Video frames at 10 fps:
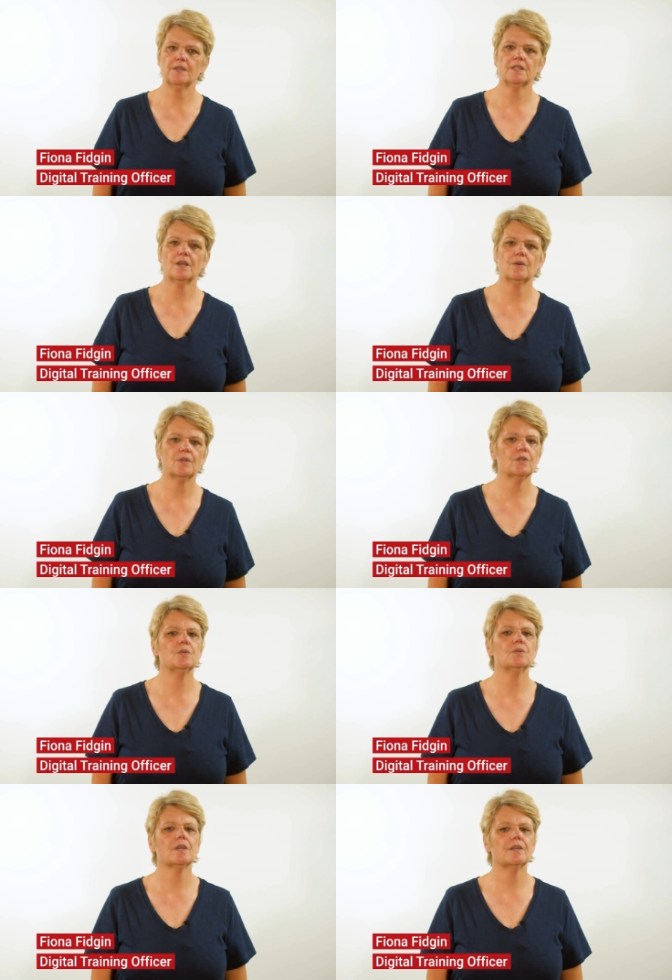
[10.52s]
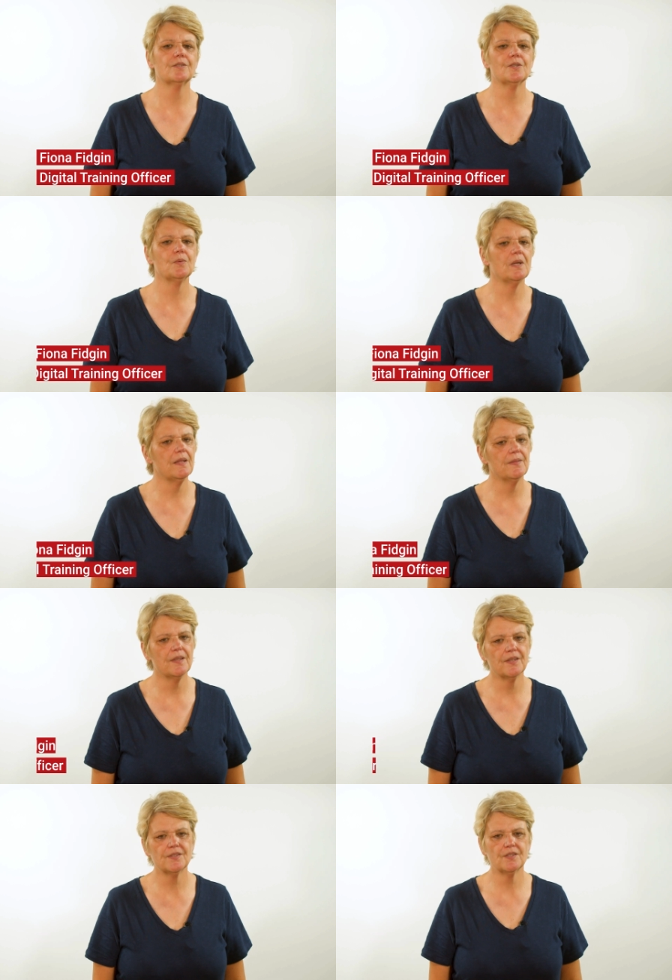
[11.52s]
video that you turn to in
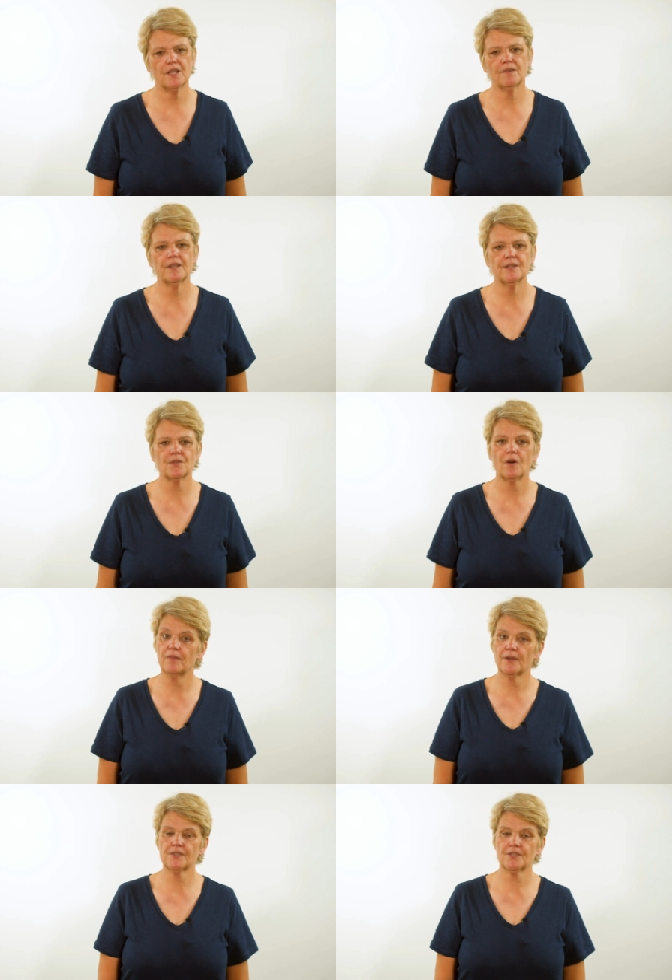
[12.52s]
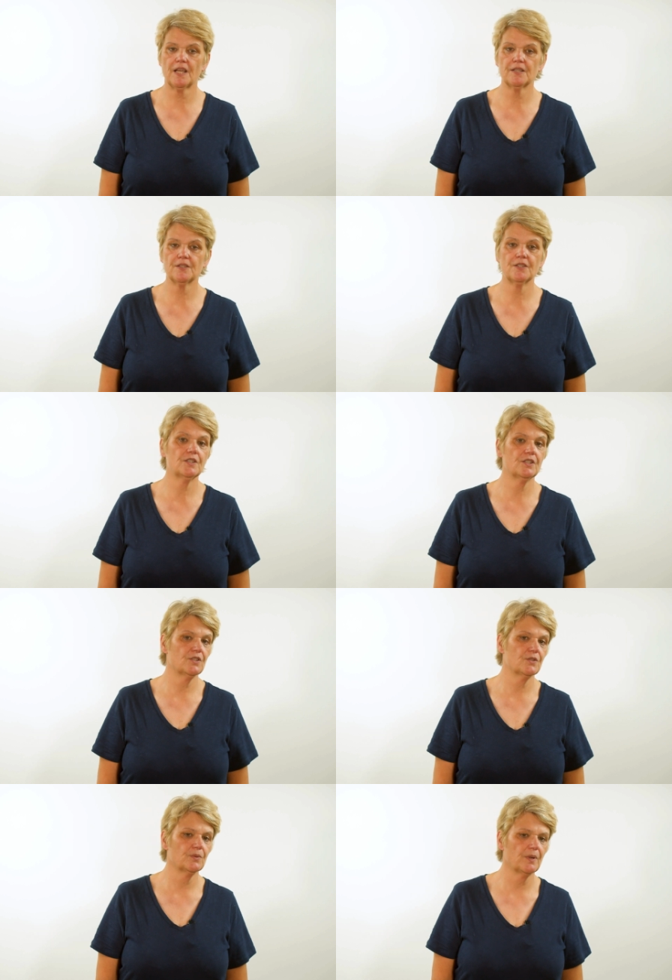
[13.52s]
this series of Understanding the
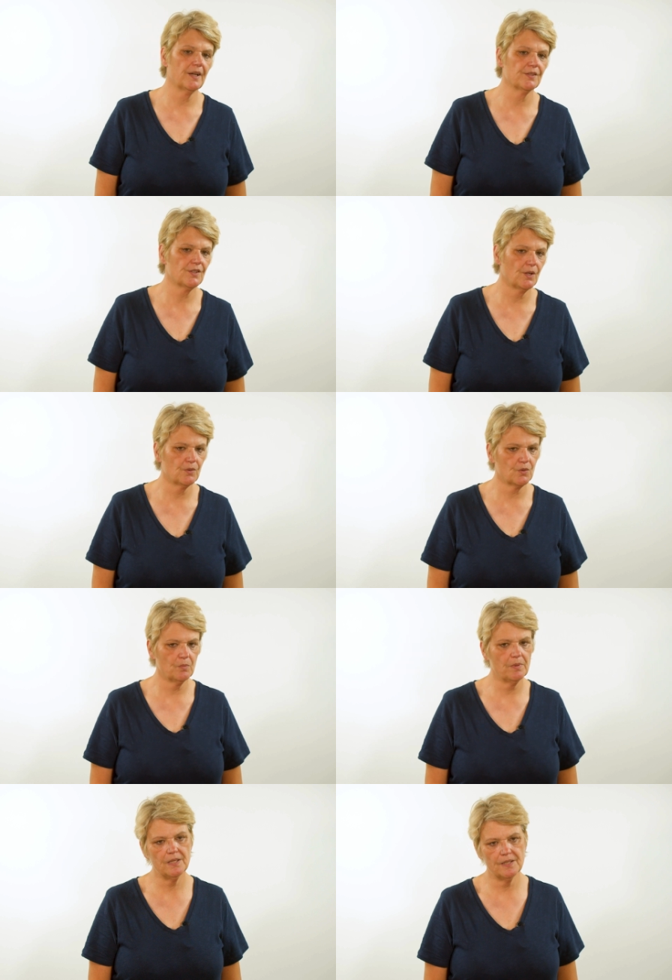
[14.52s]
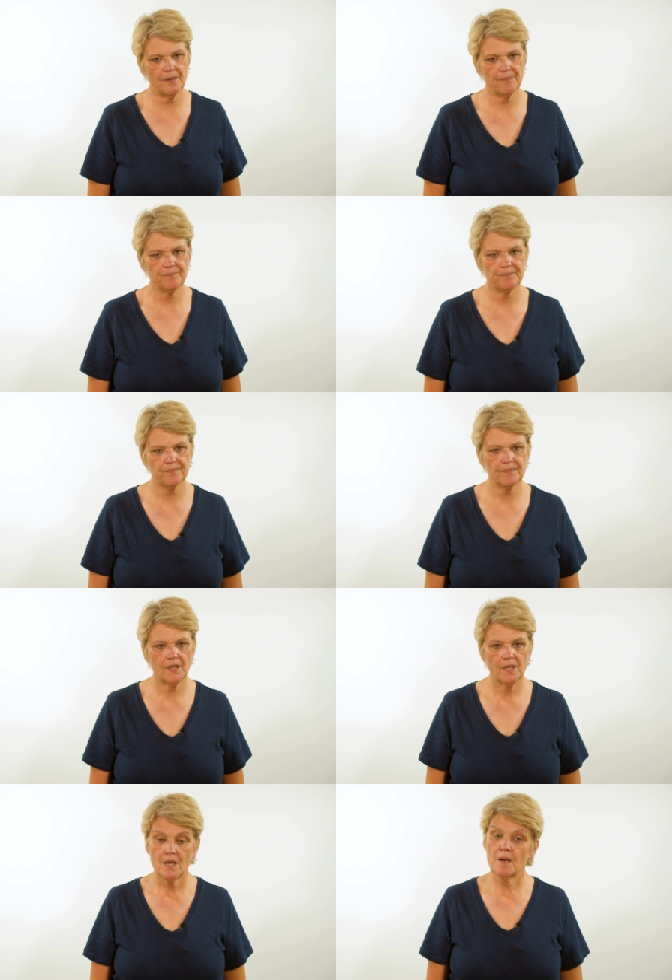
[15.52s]
Digital and Social Media,
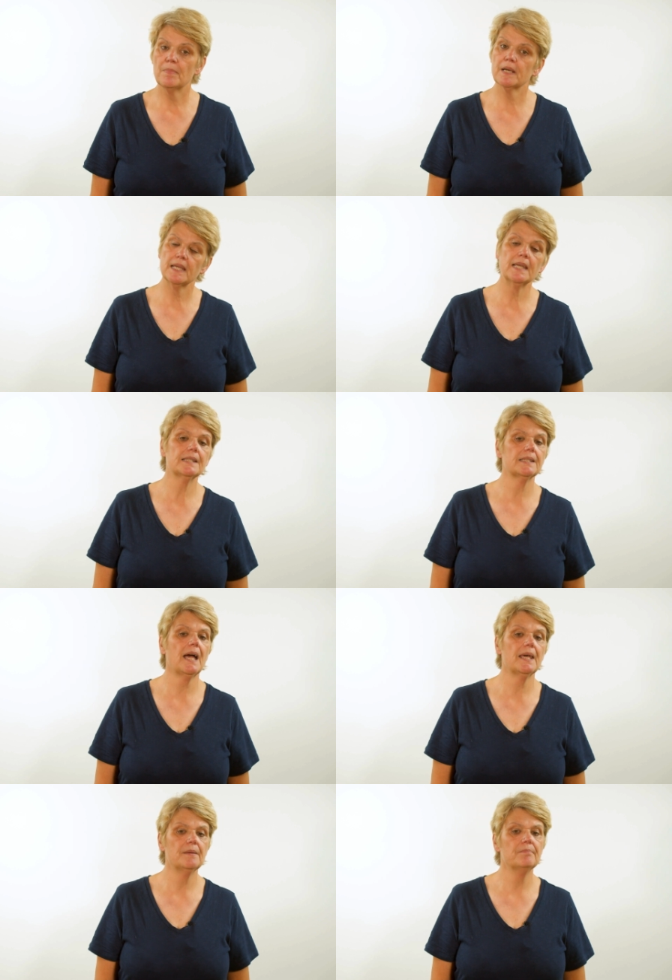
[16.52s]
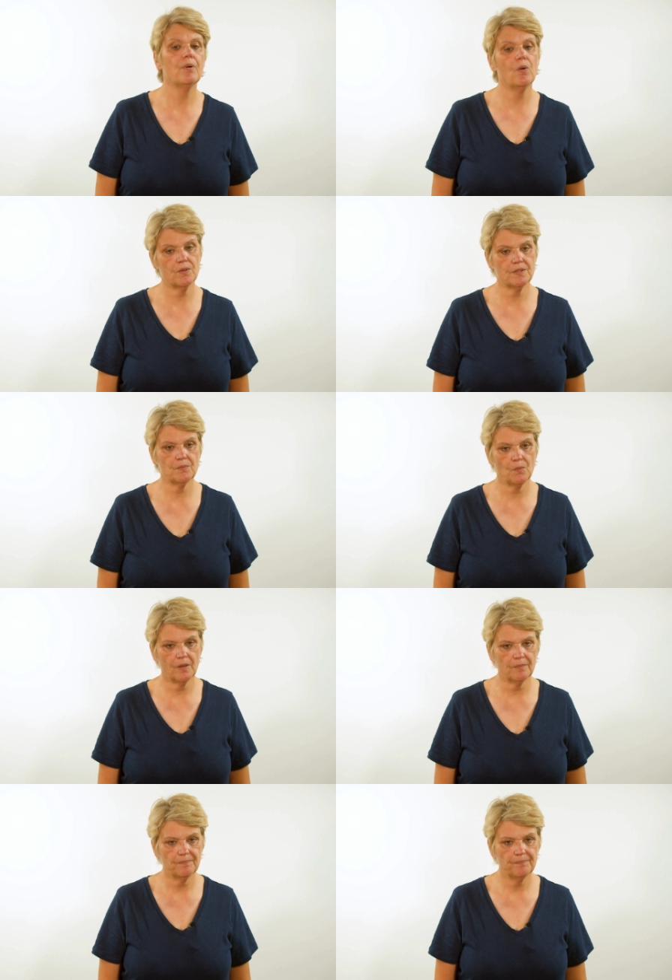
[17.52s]
but it is an important
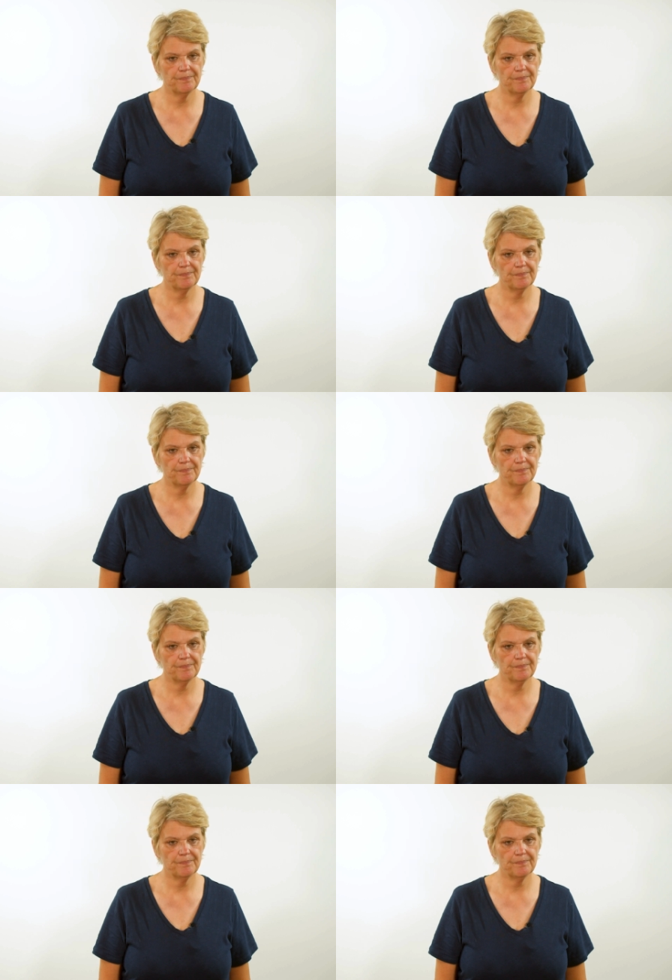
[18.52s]
one,